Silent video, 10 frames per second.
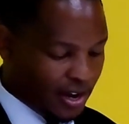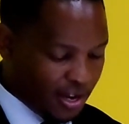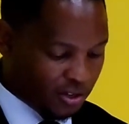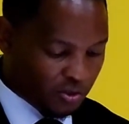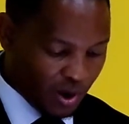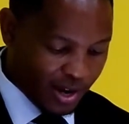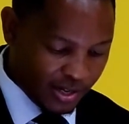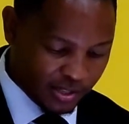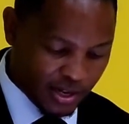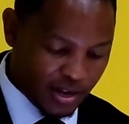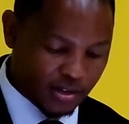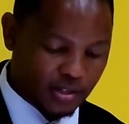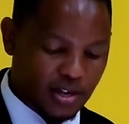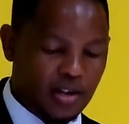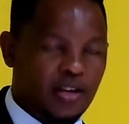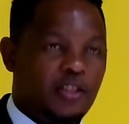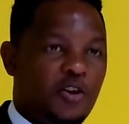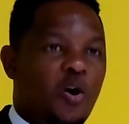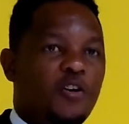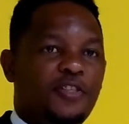is to understand the
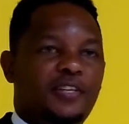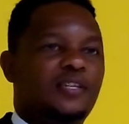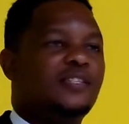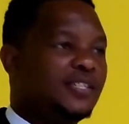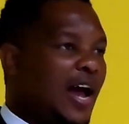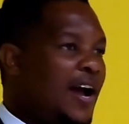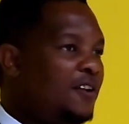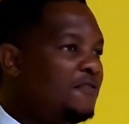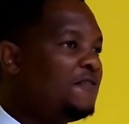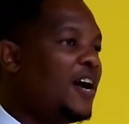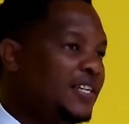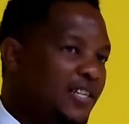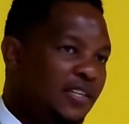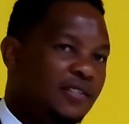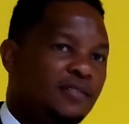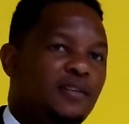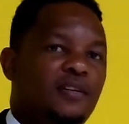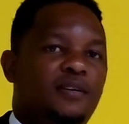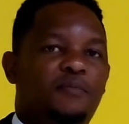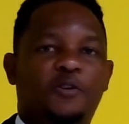author's style of writing.
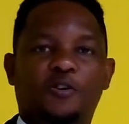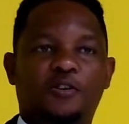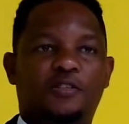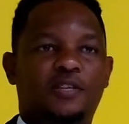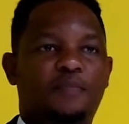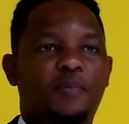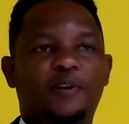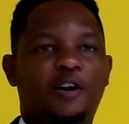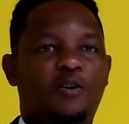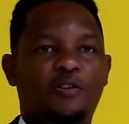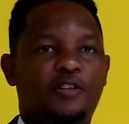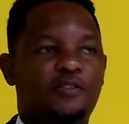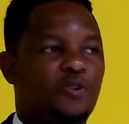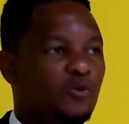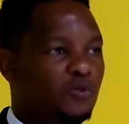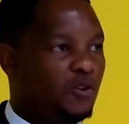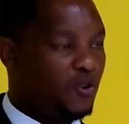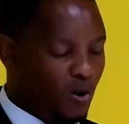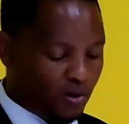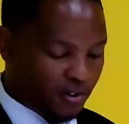Because the biblical authors don't
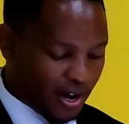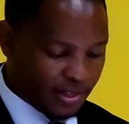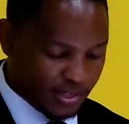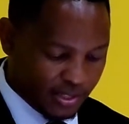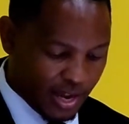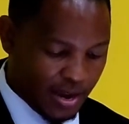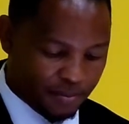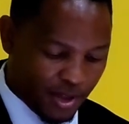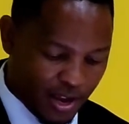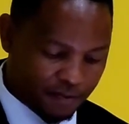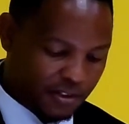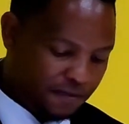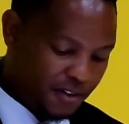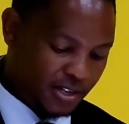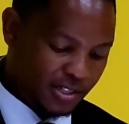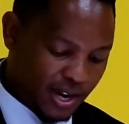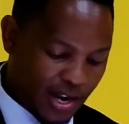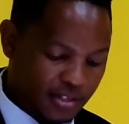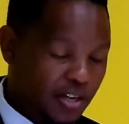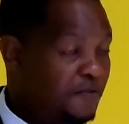all write the same, they have different
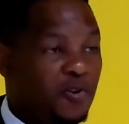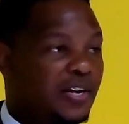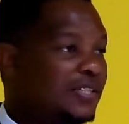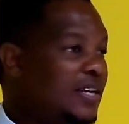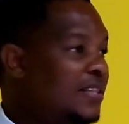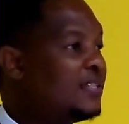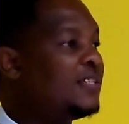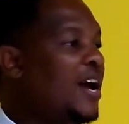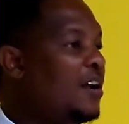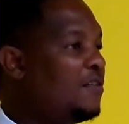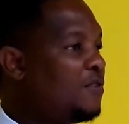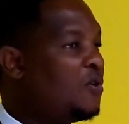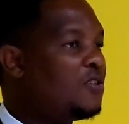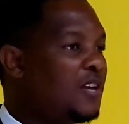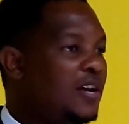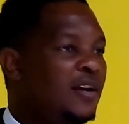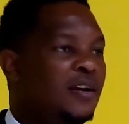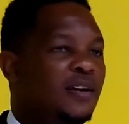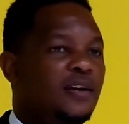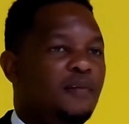styles. And if you understand the style of the author,
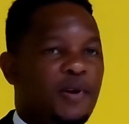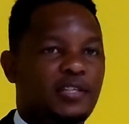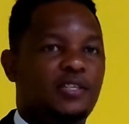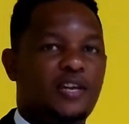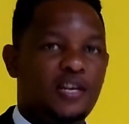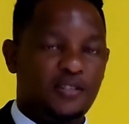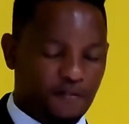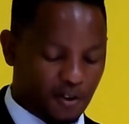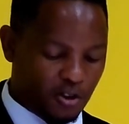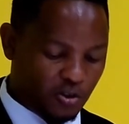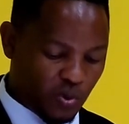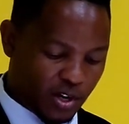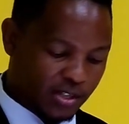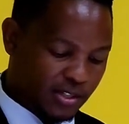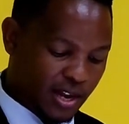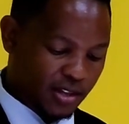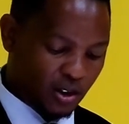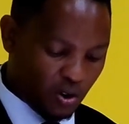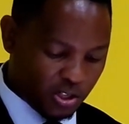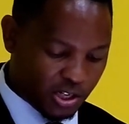it makes it easy for you to understand the
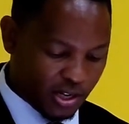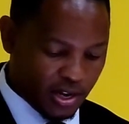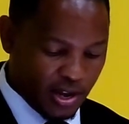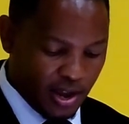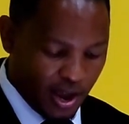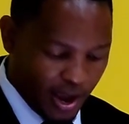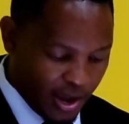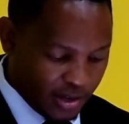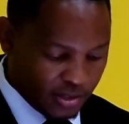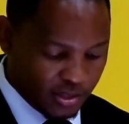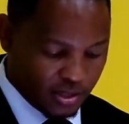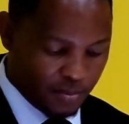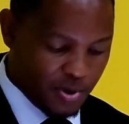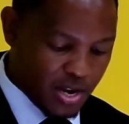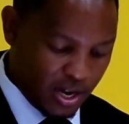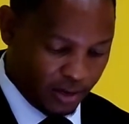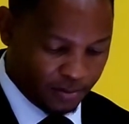logic and the meaning.